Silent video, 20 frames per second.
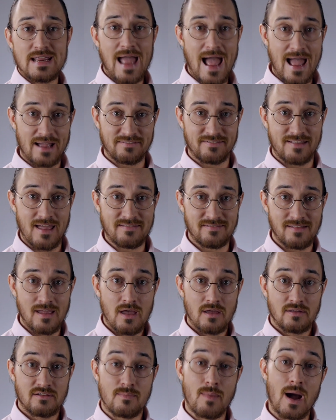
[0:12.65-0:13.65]
access
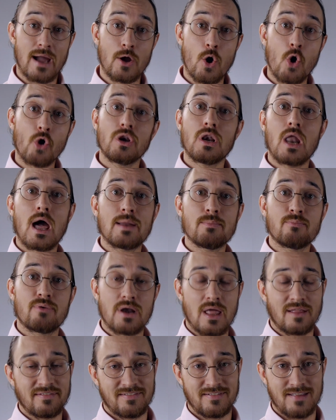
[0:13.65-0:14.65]
to my online
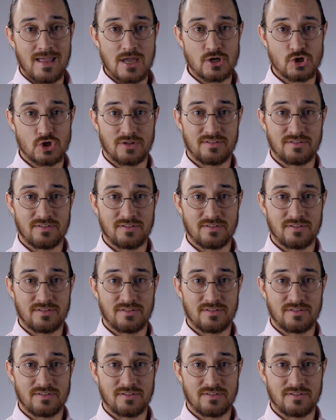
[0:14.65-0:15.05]
pronunciation